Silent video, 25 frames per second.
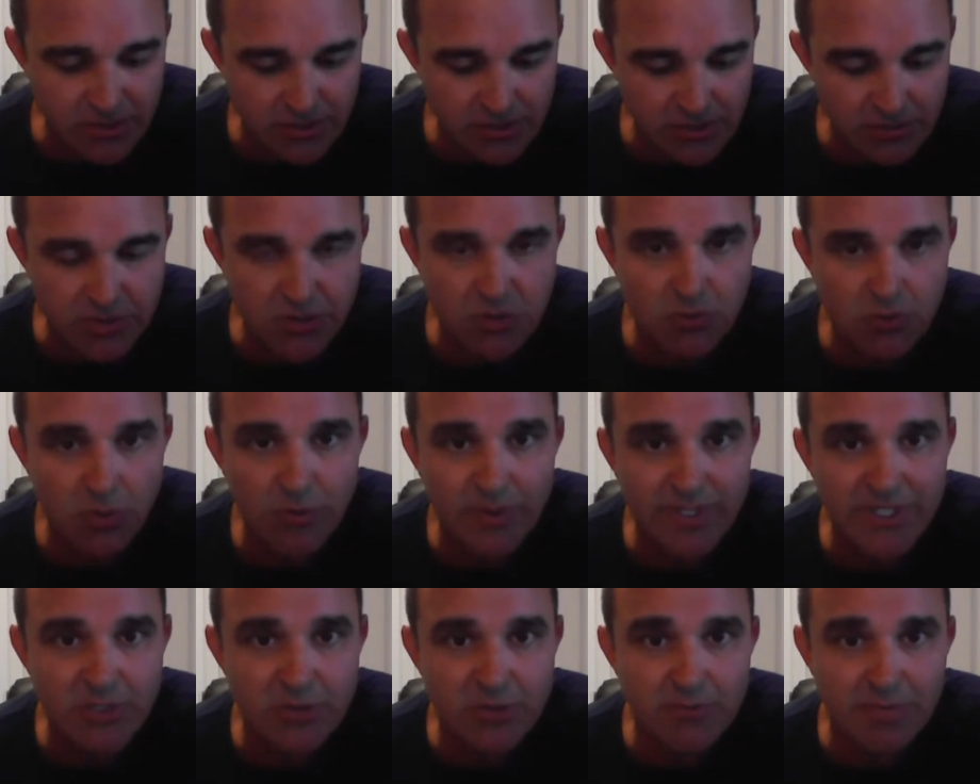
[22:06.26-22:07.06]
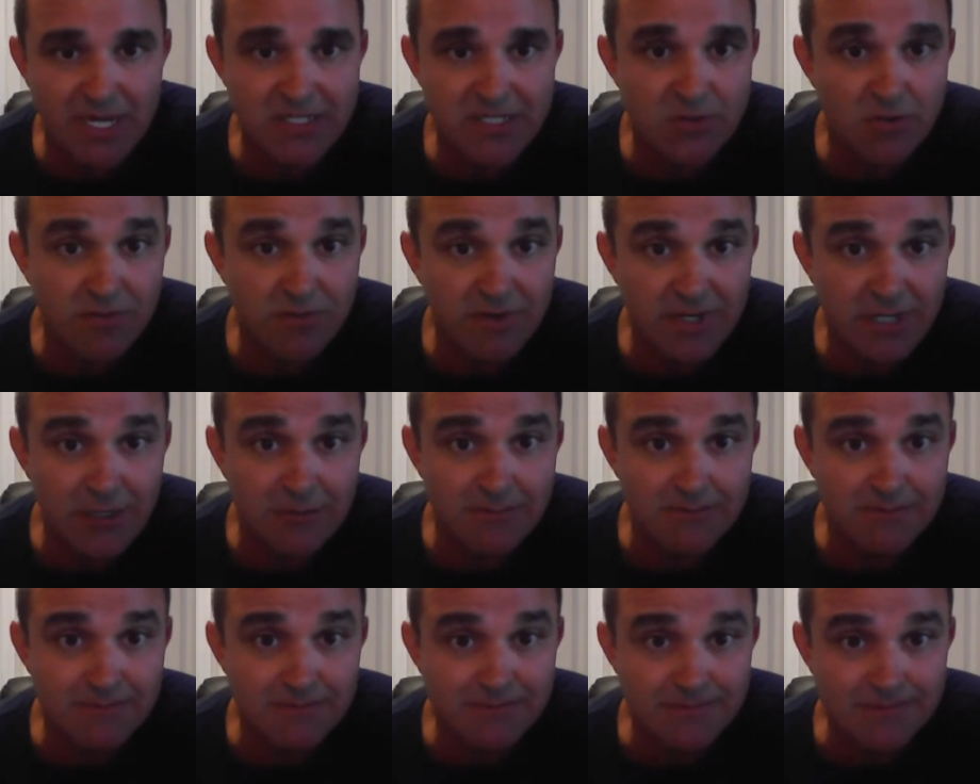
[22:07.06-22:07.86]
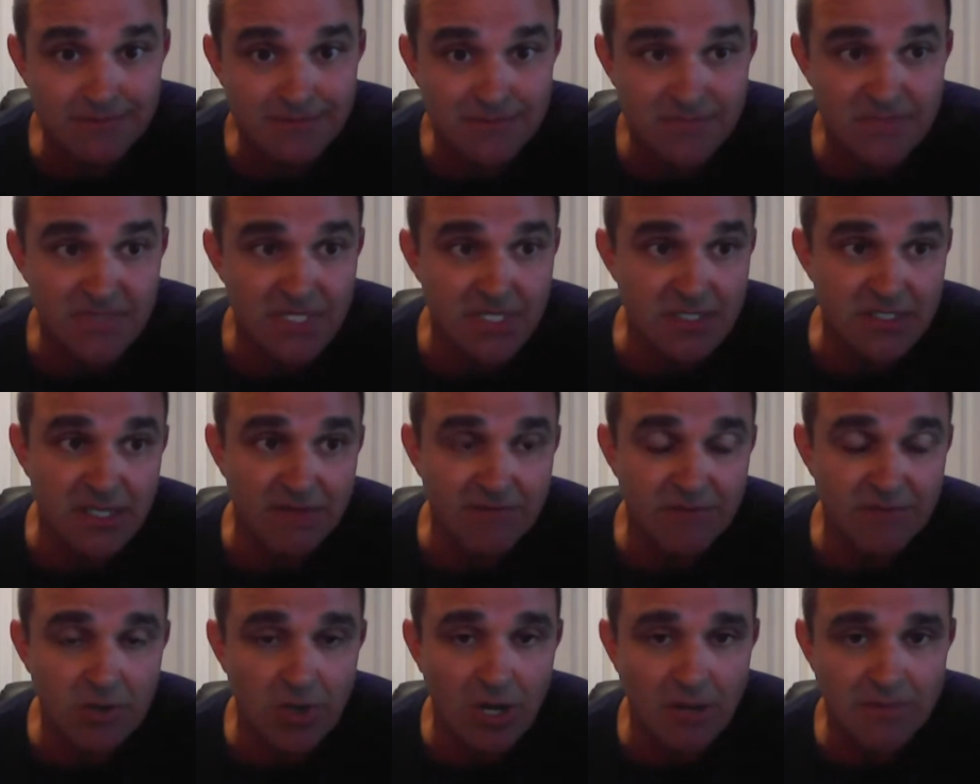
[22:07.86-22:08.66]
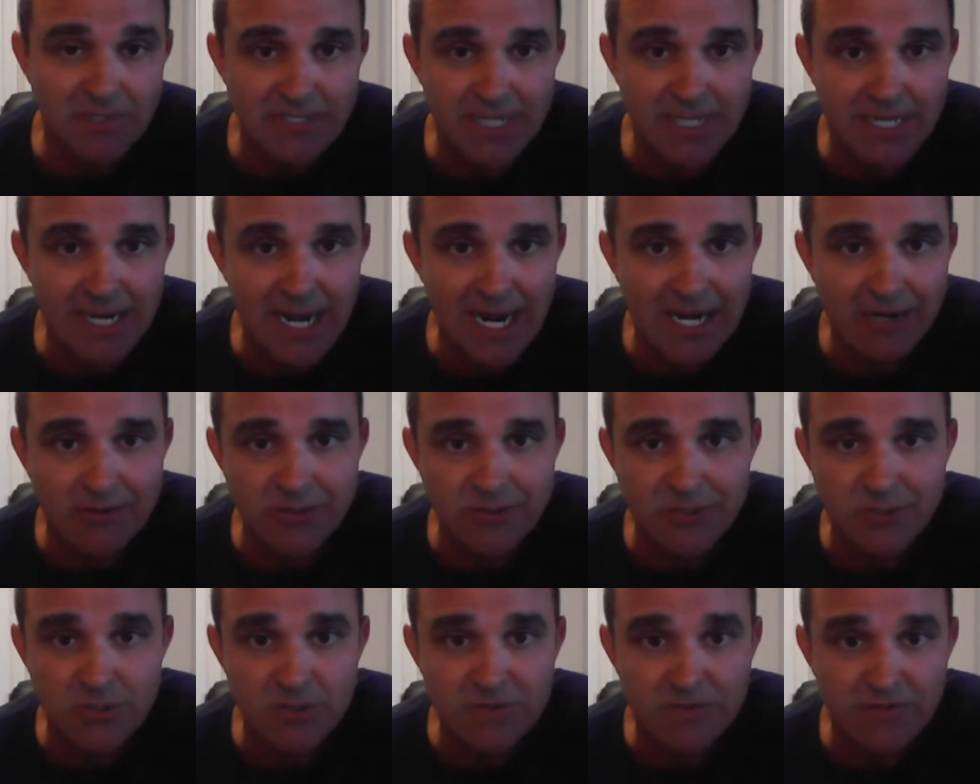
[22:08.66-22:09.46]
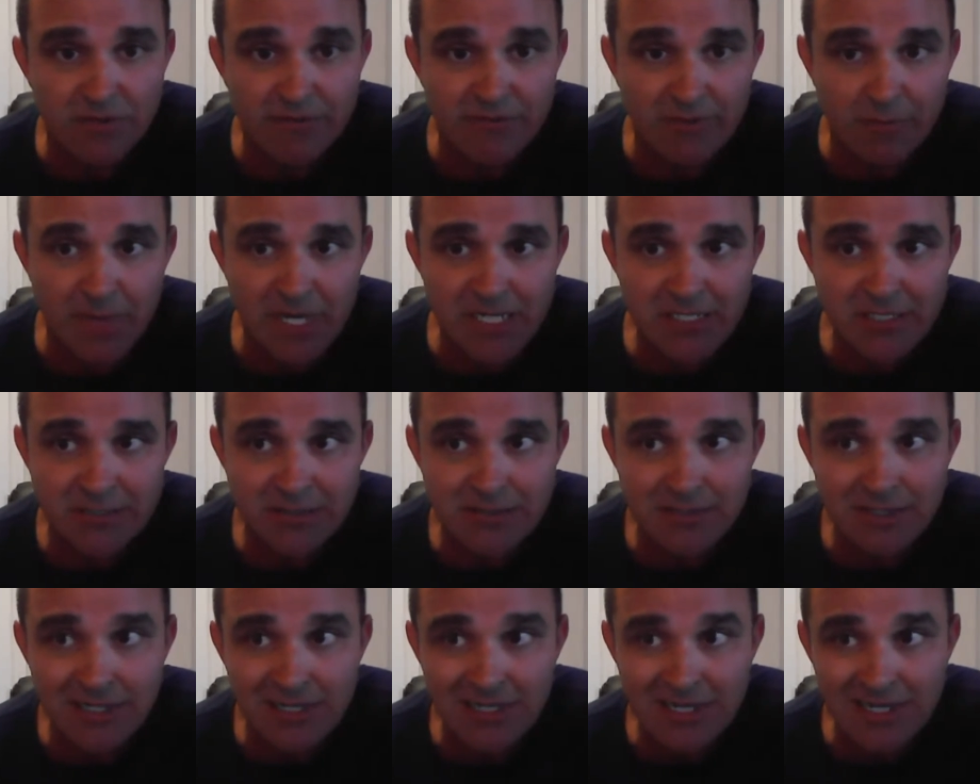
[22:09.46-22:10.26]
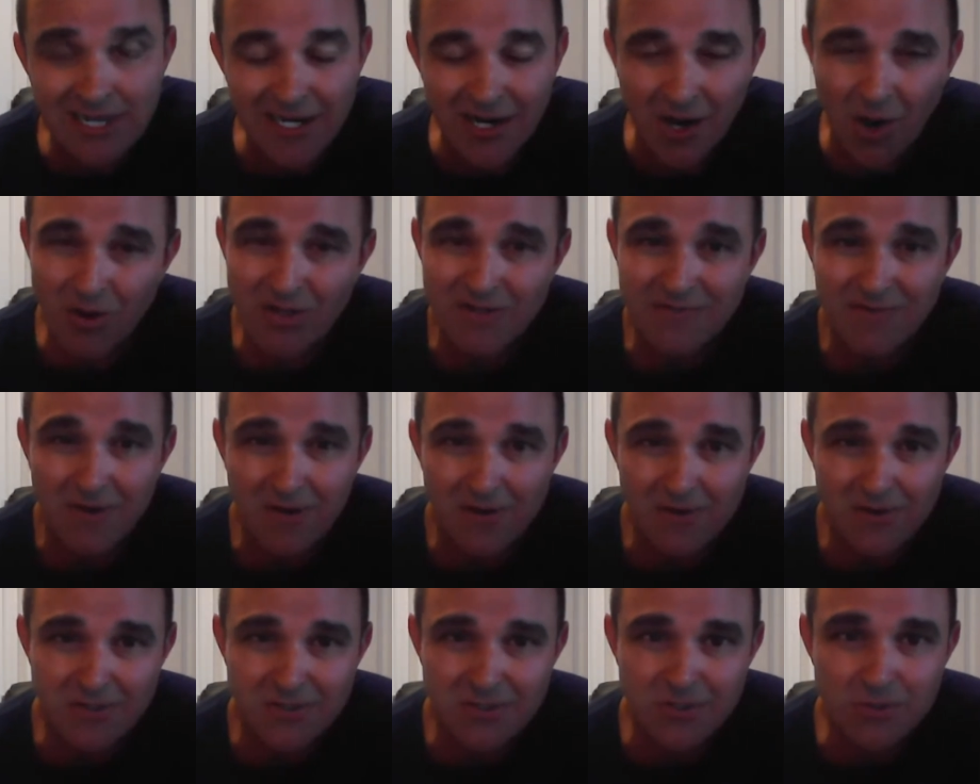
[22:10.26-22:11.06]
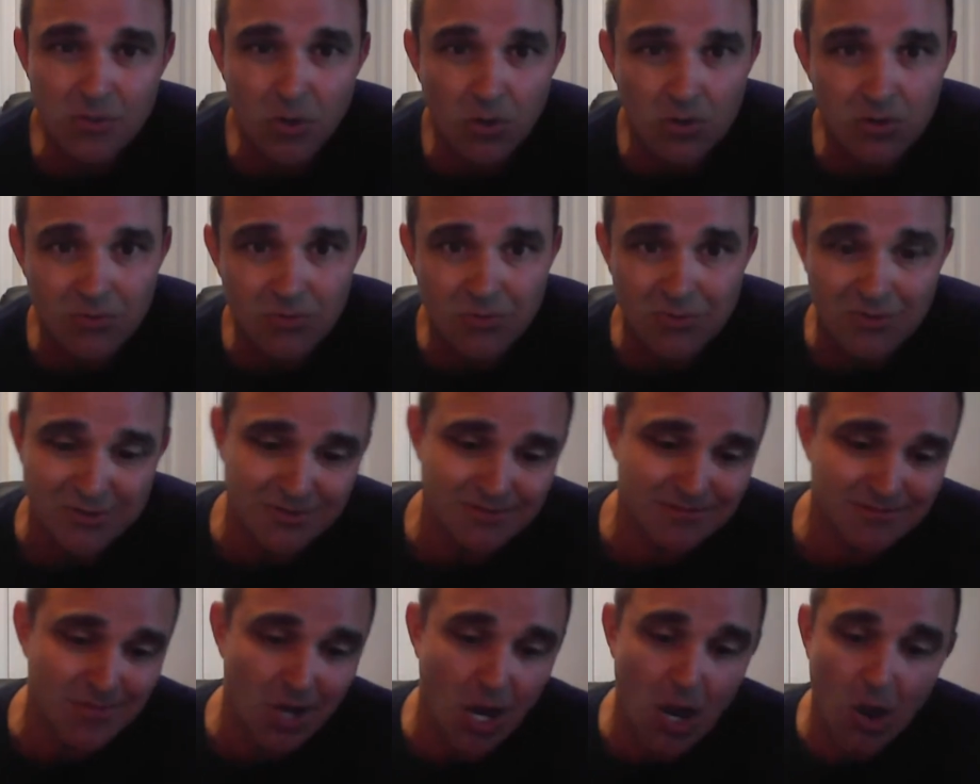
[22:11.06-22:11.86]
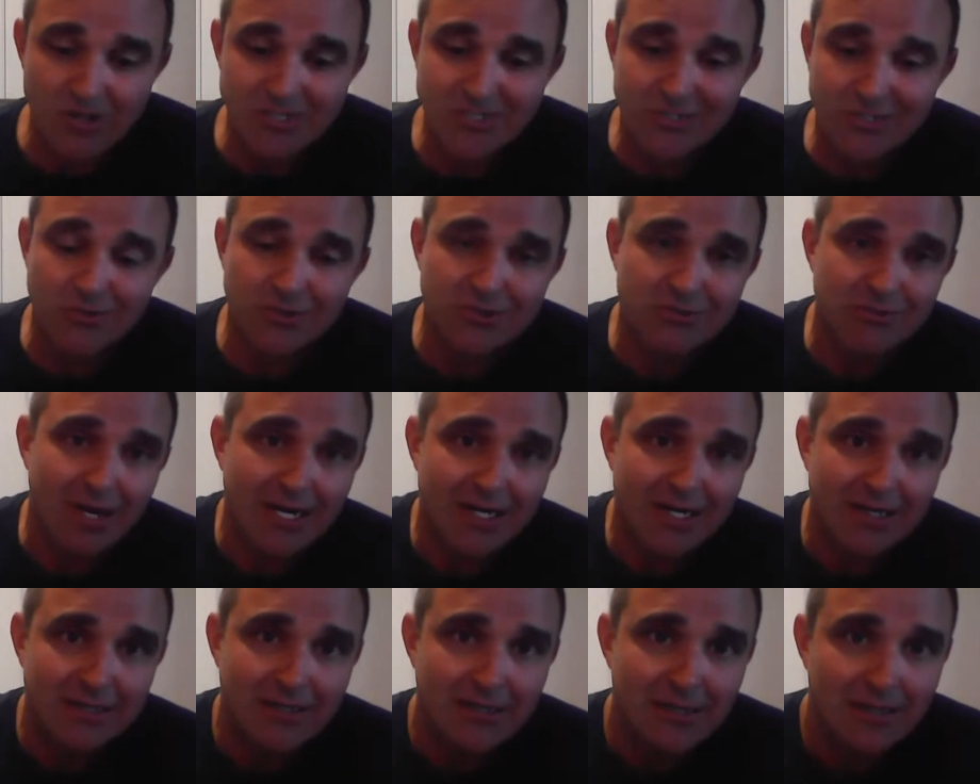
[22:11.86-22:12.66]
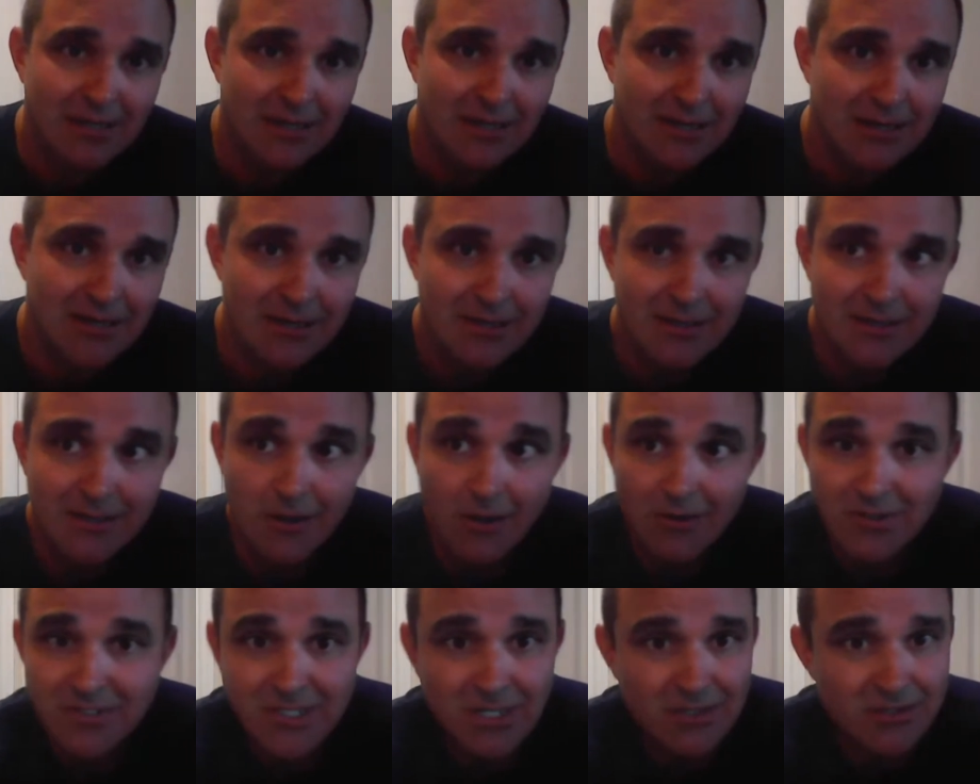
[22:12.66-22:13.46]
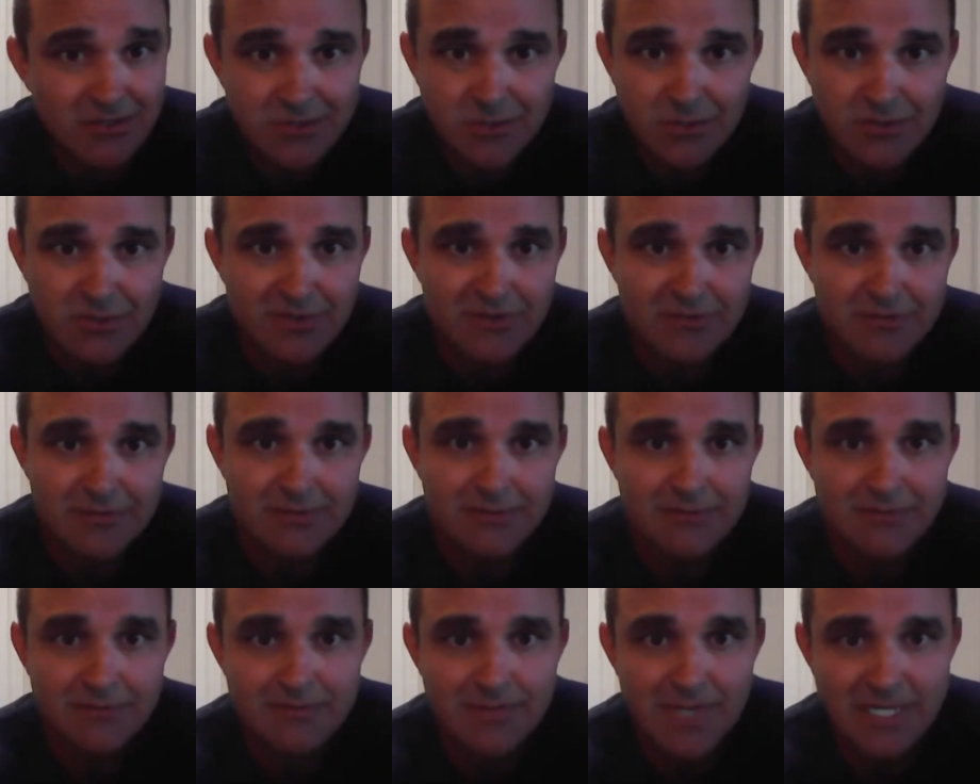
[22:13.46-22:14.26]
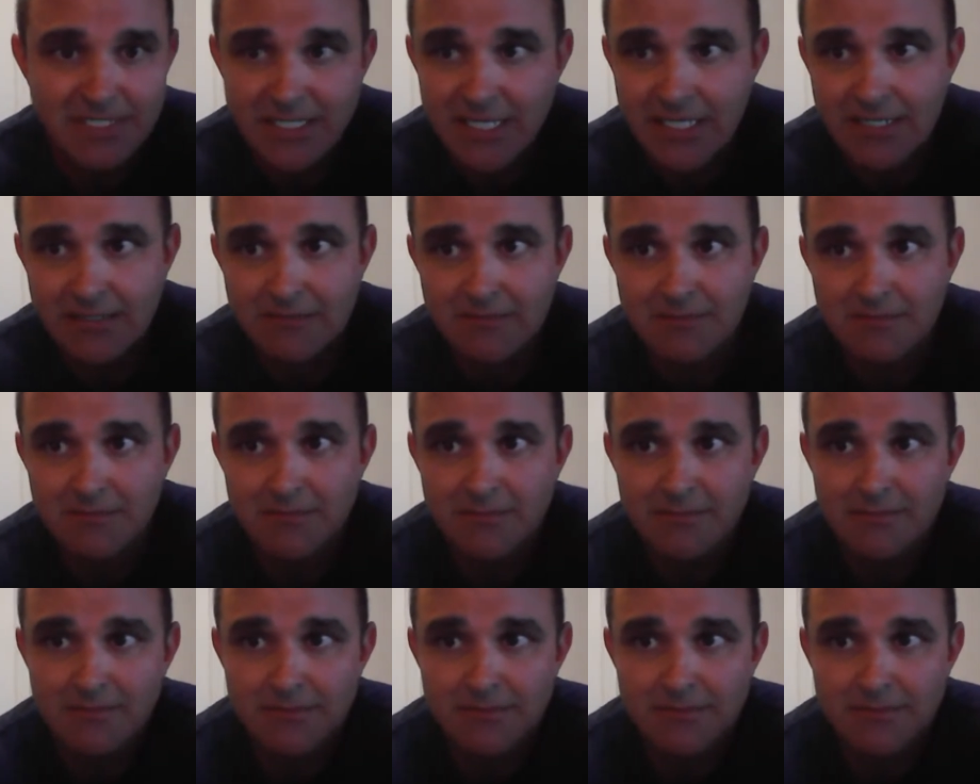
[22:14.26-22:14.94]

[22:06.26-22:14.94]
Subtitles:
to do what we do best over here, is give you up-to-date, accurate, truthful information, and always follow those 2 golden rules. Always do what's right, and always tell the truth. That's it.